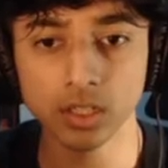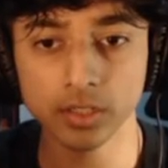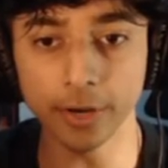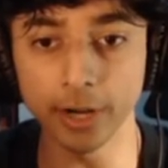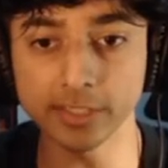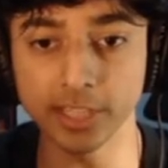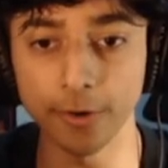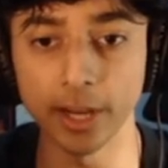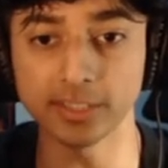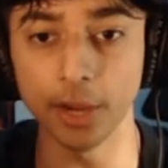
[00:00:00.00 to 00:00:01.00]
There he is, there
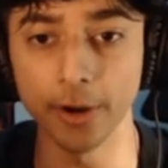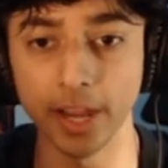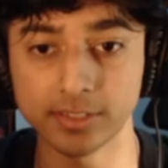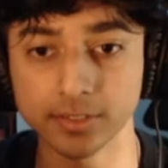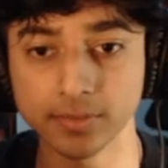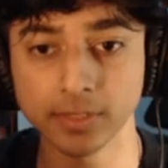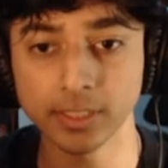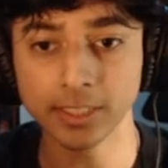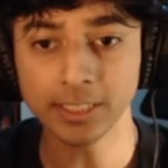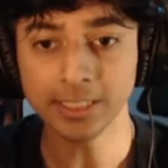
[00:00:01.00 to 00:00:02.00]
he is, there he is!
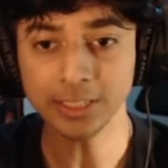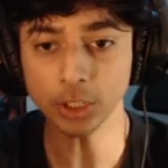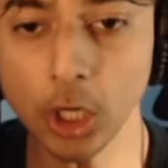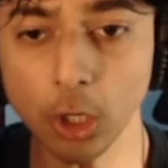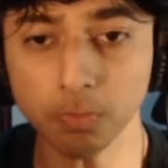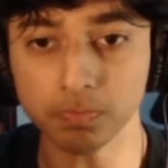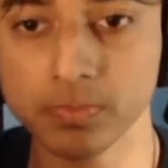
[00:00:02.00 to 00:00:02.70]
No!